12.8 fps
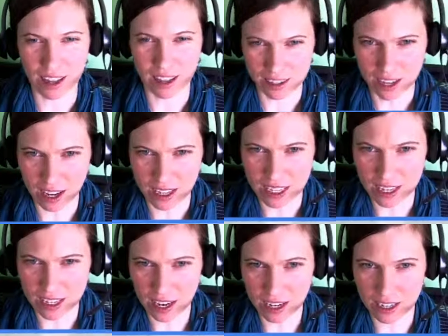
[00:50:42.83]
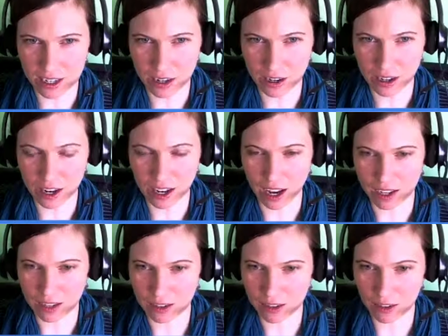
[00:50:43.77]
NC's
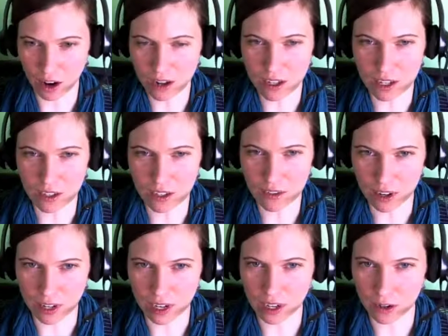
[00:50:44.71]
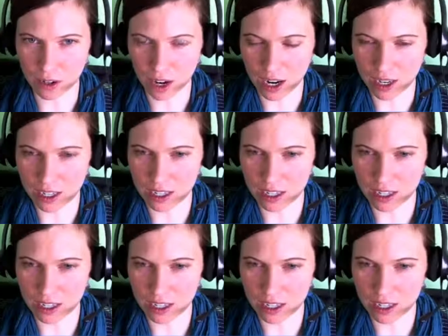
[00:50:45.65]
has lost its funding, correct?